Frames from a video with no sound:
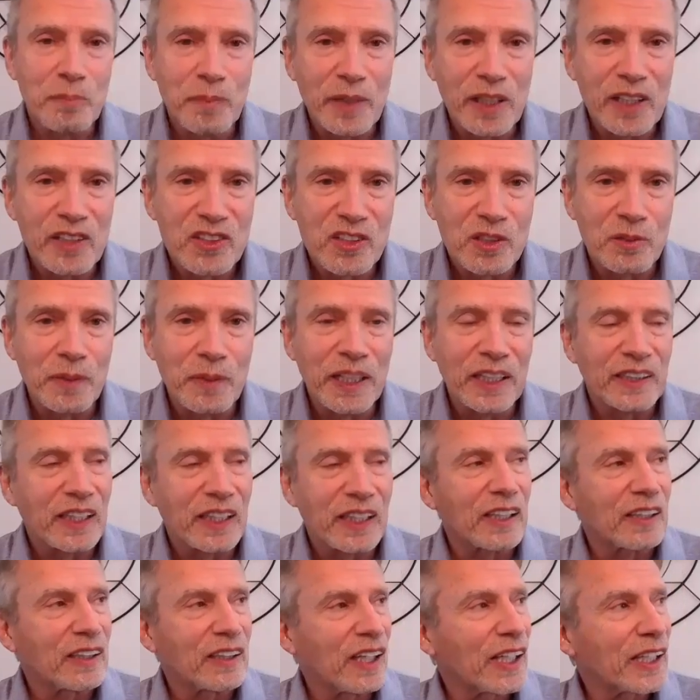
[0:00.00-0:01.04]
means to me, and
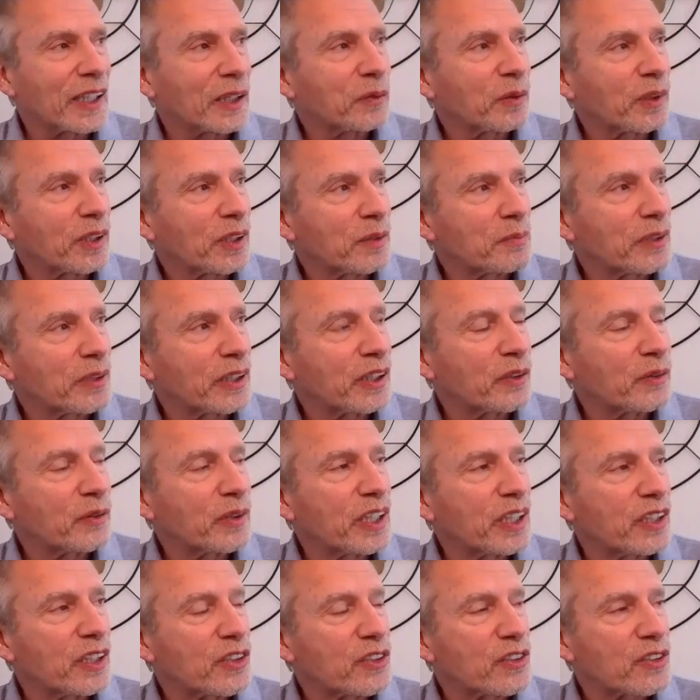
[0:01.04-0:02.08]
then Alon, I want to bring you
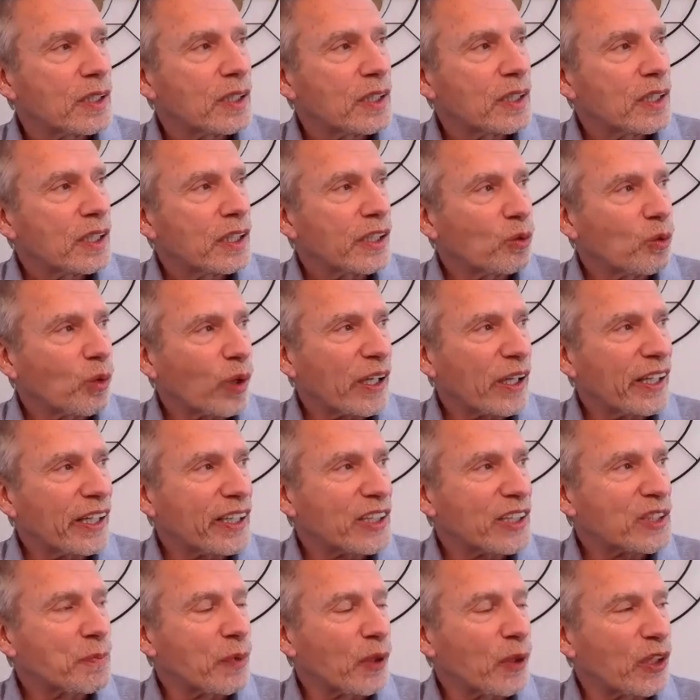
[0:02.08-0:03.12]
in, is one of the
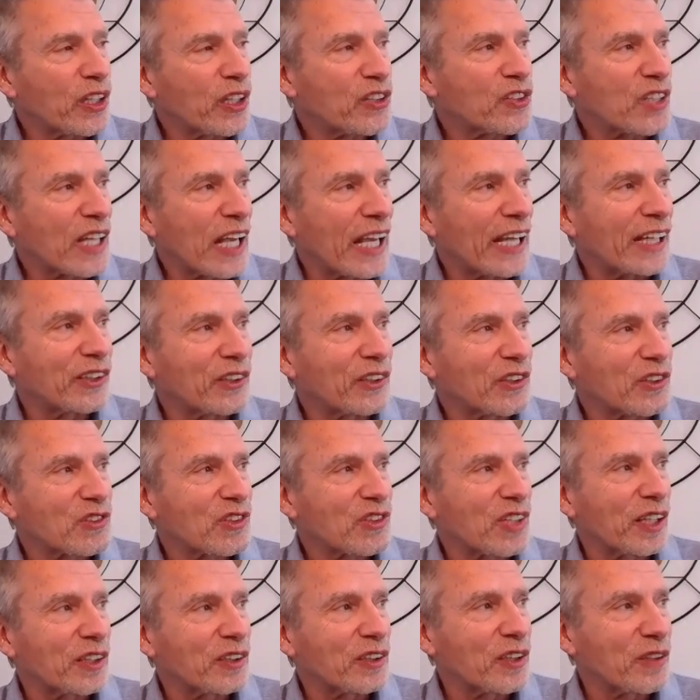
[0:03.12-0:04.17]
things Bernie Sanders
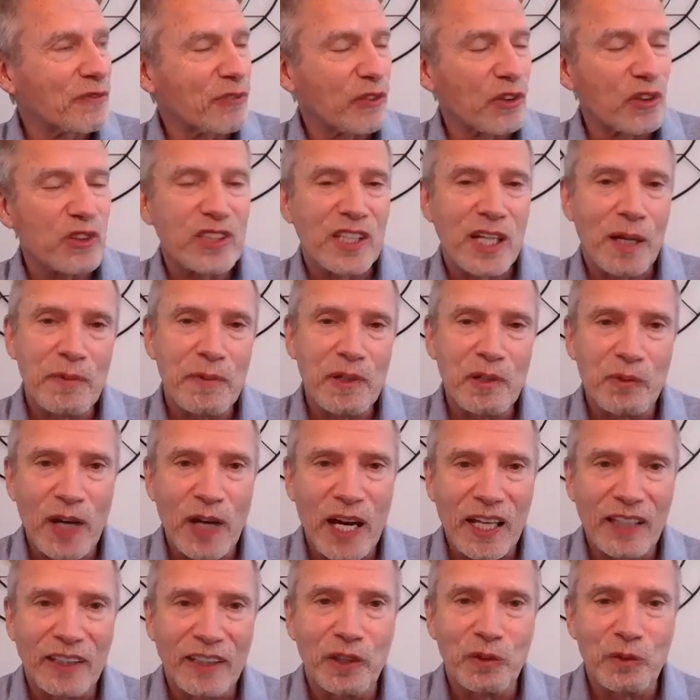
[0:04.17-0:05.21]
said the first time he
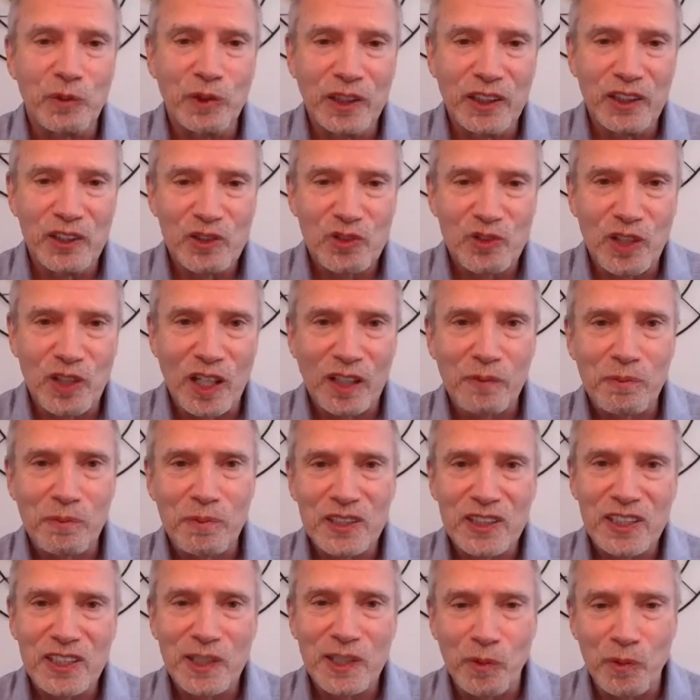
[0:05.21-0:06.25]
ran that really struck me
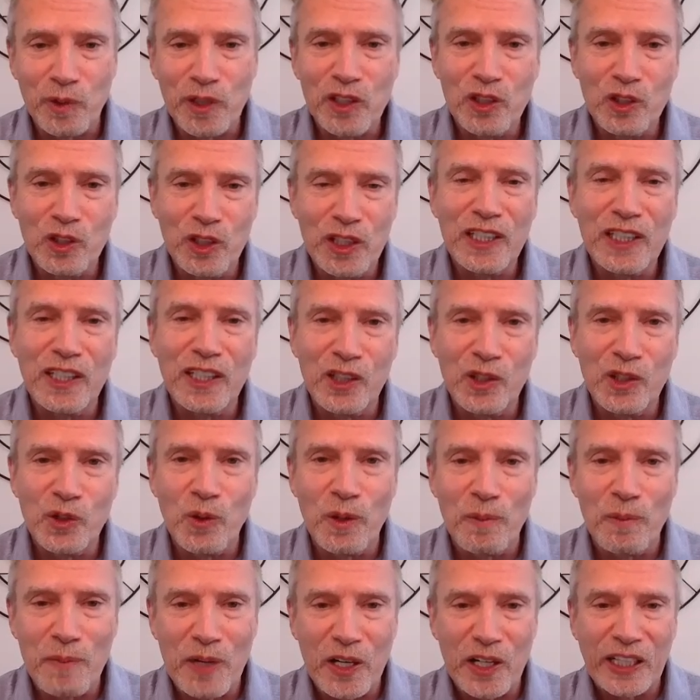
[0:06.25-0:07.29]
is he said, we need a
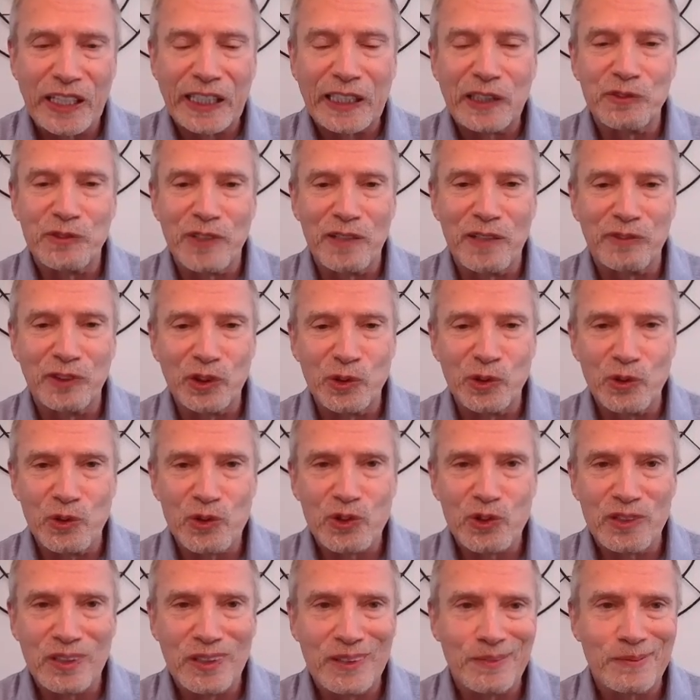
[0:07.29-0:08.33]
new American
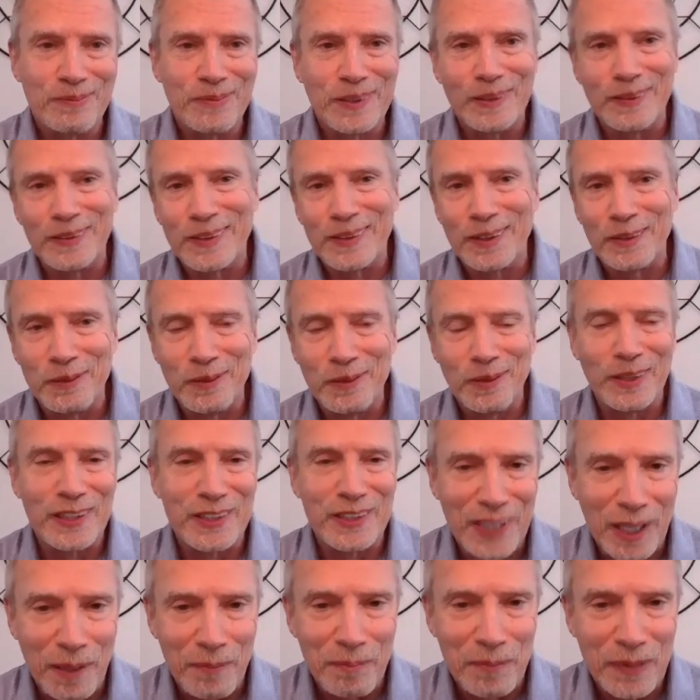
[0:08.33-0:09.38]
revolution. And people said, what
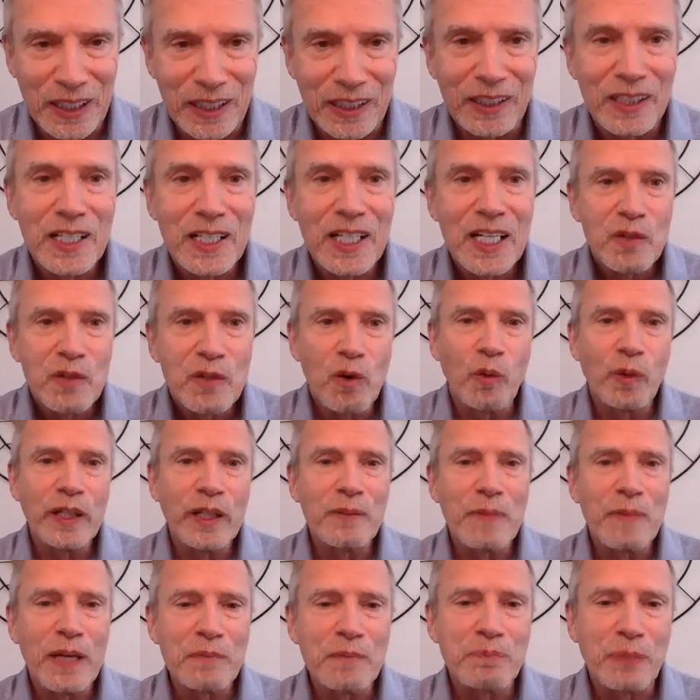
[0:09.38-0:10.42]
does that mean? Well, what
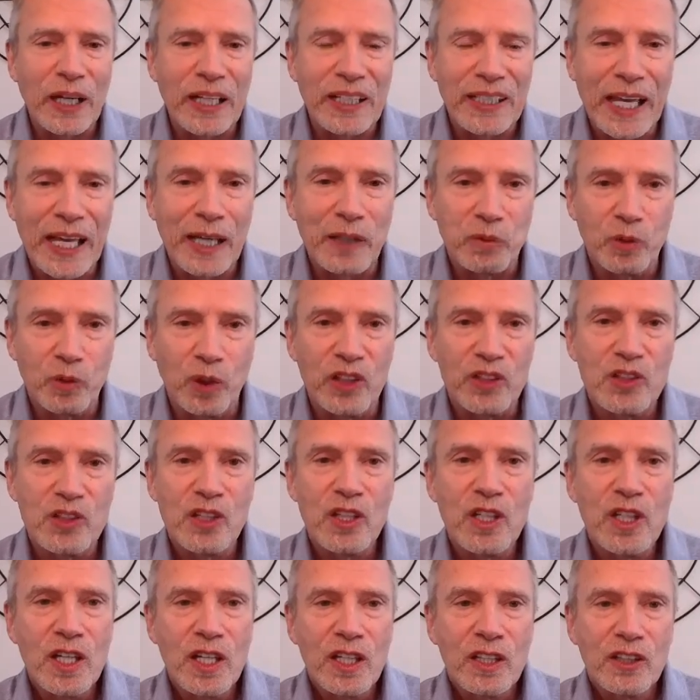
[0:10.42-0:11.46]
he meant by that
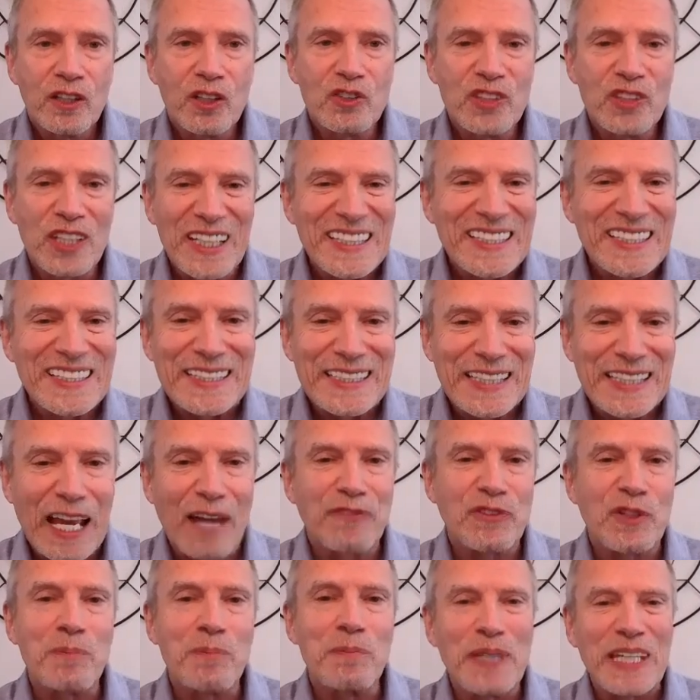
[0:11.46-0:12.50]
was the citizens
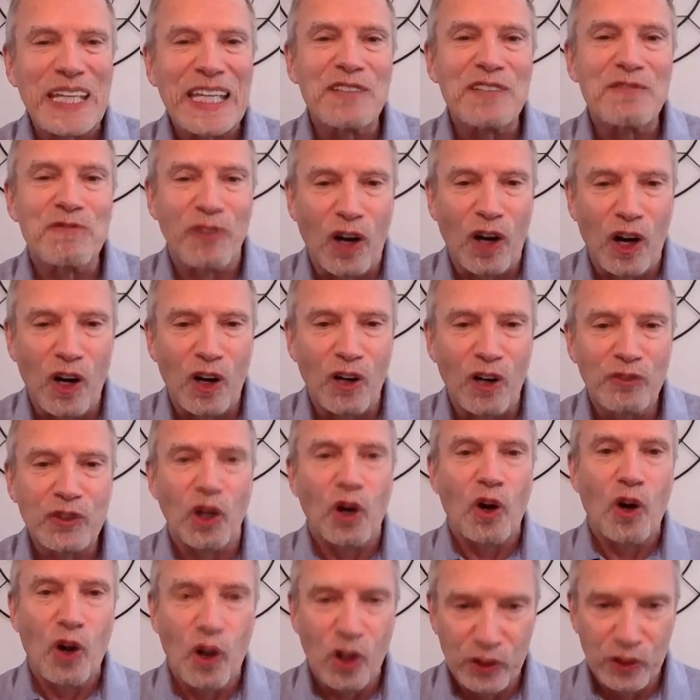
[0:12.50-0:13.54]
have to be involved
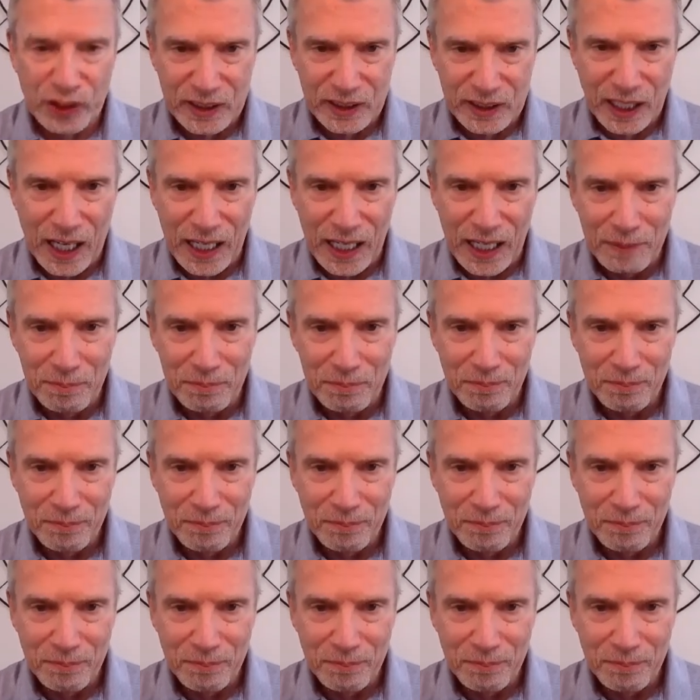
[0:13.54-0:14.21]
all the time.